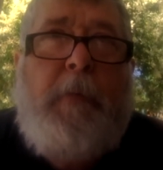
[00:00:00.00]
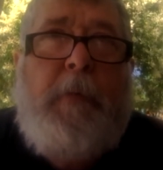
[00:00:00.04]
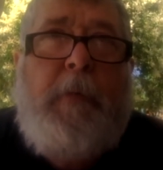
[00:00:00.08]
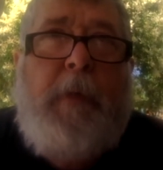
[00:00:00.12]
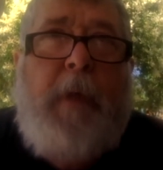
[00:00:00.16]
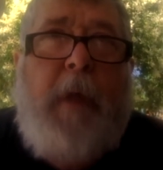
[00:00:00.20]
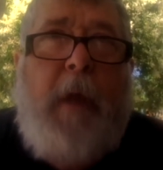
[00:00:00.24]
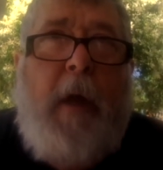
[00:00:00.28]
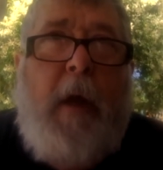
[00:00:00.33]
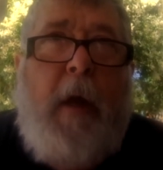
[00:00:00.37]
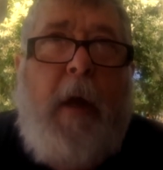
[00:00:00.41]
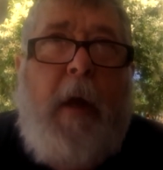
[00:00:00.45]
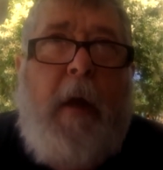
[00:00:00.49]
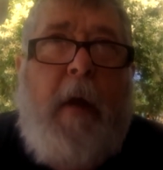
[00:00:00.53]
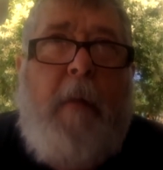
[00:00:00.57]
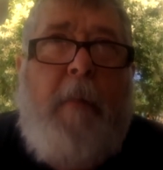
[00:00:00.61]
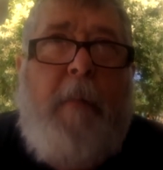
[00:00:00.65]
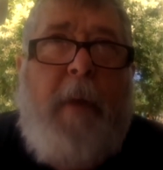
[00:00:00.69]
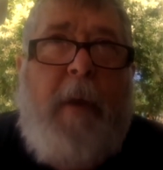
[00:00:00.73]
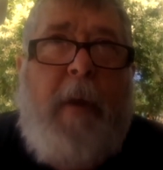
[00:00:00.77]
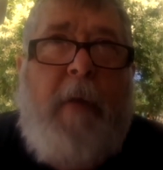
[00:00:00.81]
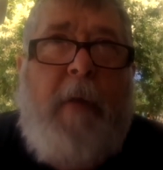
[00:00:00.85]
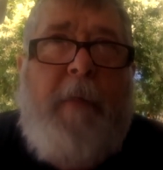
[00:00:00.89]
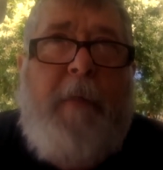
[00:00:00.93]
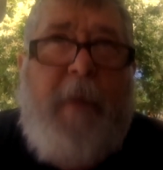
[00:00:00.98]
Uh,
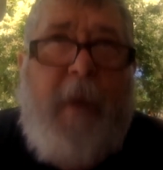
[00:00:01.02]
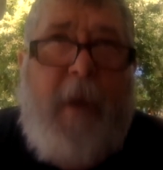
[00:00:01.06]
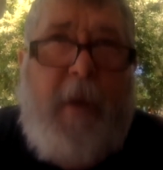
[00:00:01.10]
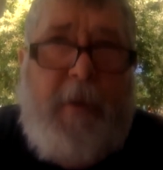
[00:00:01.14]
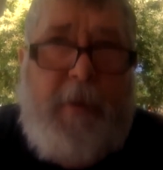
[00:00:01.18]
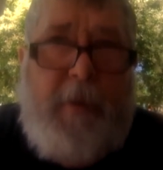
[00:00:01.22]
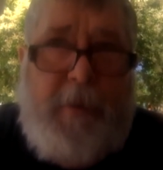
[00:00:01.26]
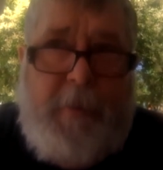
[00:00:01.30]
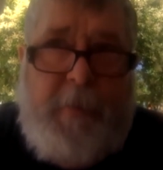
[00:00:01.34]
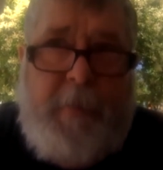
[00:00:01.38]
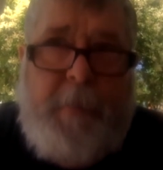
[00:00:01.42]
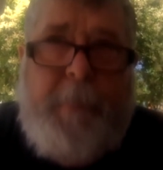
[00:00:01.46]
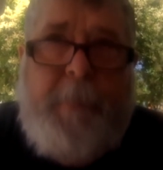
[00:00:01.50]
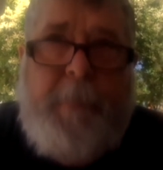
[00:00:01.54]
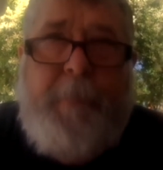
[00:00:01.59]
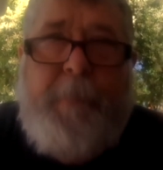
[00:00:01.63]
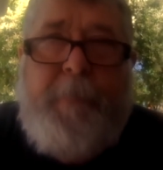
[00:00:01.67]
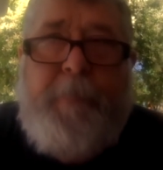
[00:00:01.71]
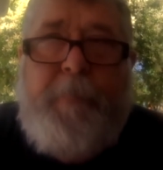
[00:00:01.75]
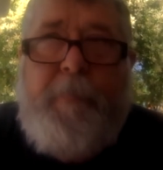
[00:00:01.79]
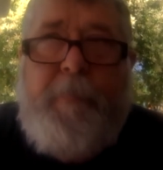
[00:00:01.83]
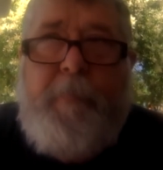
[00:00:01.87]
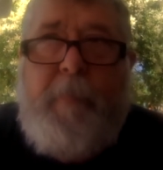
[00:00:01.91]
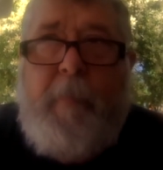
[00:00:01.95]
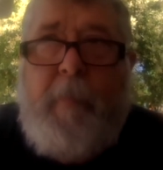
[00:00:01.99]
Barry Fudge
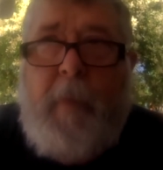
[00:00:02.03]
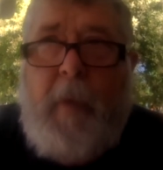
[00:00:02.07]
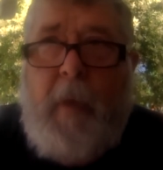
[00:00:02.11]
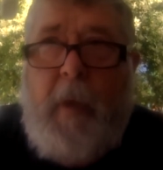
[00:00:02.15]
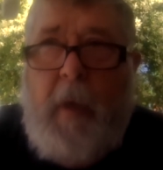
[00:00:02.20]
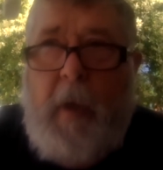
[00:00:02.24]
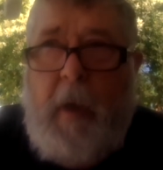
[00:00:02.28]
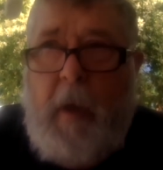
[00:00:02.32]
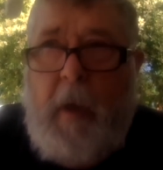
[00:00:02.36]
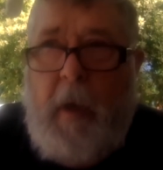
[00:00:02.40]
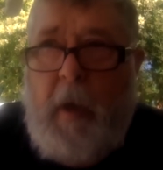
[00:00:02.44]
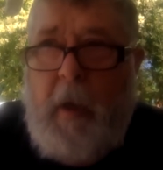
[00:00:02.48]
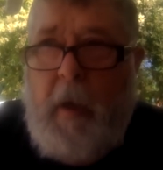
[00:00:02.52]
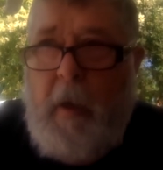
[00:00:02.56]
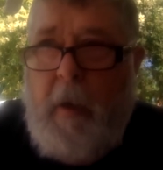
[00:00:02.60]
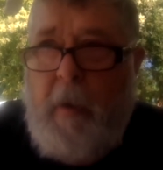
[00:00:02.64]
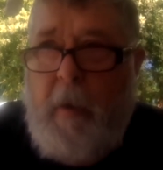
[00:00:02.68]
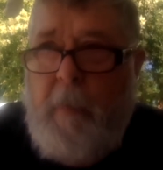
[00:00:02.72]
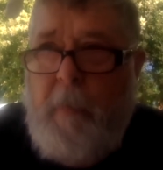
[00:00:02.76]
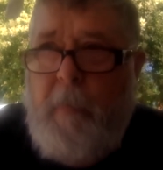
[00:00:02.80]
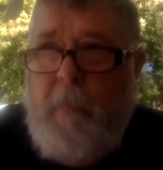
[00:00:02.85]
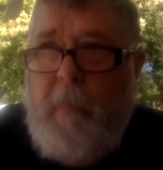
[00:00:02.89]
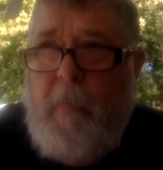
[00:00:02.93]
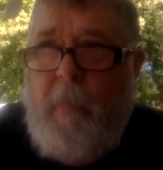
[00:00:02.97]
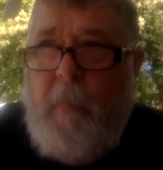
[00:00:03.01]
uh,
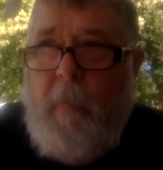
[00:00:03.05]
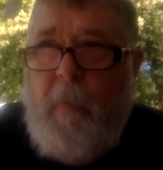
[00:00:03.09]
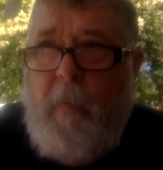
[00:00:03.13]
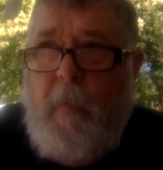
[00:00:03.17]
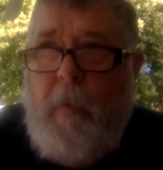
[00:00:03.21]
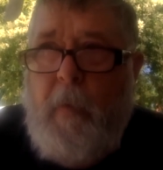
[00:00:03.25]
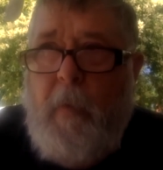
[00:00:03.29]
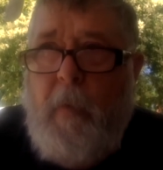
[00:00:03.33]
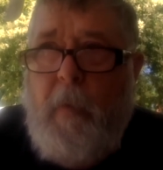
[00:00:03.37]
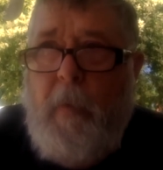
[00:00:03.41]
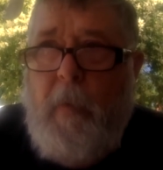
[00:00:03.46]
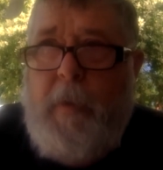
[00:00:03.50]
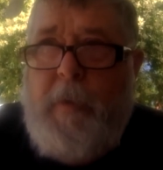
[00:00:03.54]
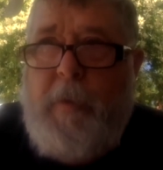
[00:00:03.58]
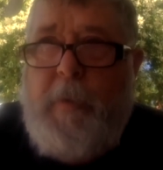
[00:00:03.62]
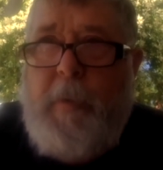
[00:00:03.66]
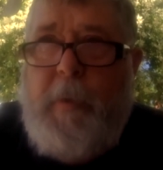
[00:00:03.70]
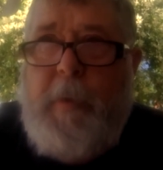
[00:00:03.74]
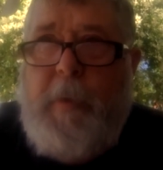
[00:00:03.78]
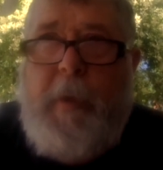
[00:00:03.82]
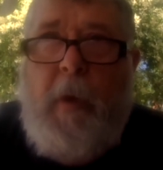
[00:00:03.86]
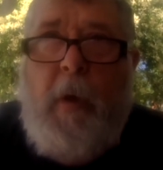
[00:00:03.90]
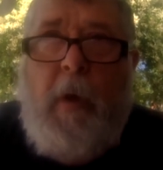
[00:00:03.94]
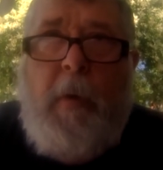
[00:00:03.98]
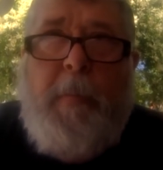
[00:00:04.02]
was
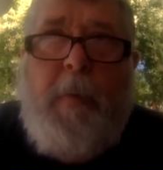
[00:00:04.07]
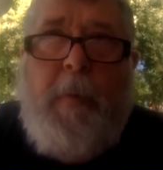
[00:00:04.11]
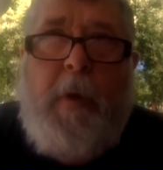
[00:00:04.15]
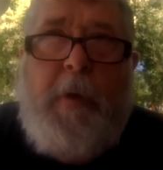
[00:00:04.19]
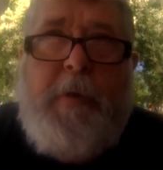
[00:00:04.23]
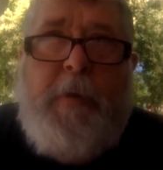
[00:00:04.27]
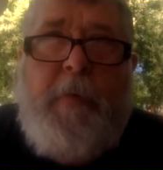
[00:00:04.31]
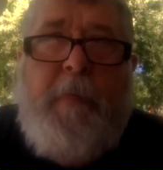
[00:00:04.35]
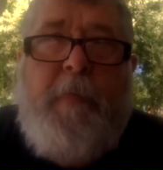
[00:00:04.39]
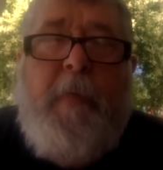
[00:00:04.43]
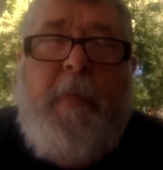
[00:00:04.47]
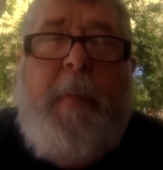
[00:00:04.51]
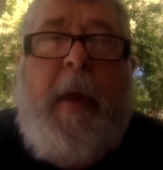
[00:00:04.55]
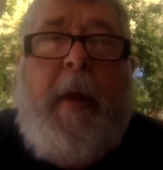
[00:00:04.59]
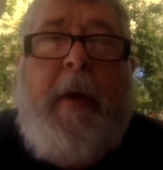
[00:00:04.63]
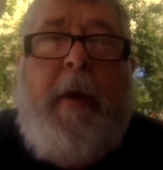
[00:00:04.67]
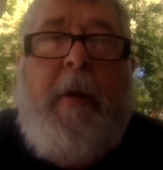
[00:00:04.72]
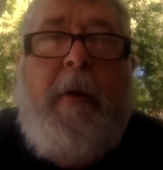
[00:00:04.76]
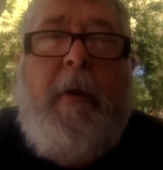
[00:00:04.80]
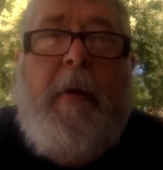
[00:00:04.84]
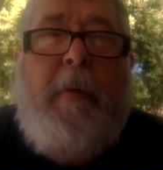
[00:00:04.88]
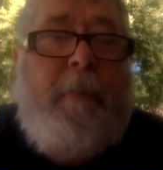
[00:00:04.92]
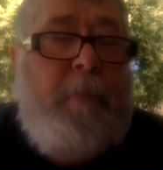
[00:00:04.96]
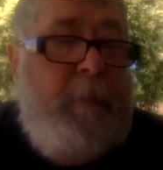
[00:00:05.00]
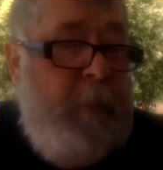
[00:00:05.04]
really the only person from that
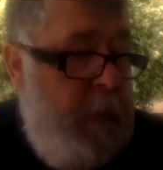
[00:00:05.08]
era,